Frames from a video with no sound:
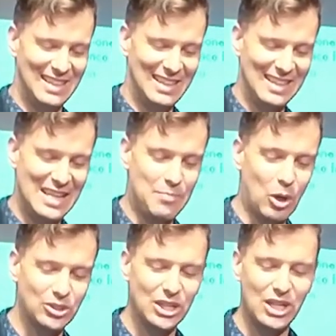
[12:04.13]
He
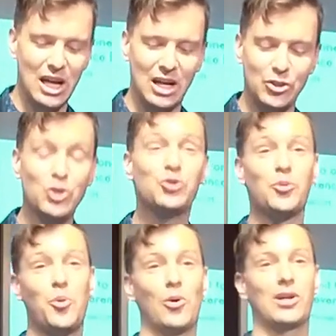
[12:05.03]
posted a news
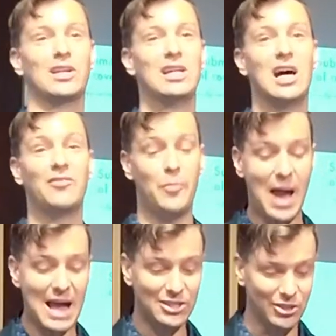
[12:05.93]
report of a
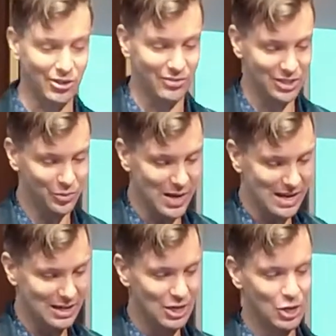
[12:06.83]
pastor this week
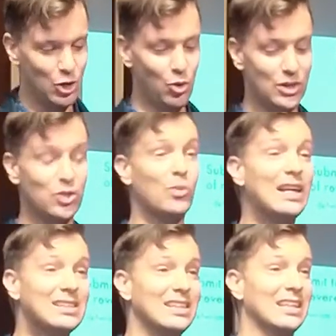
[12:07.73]
who was
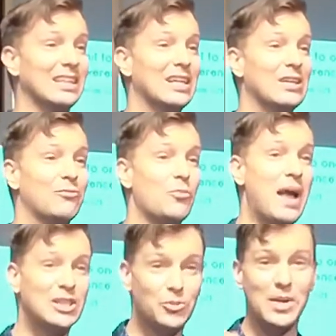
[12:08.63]
arrested for
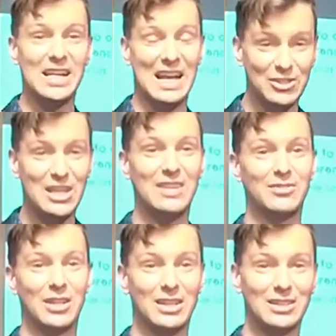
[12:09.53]
masturbating outside of a
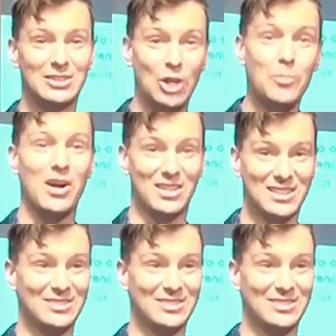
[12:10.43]
Starbucks.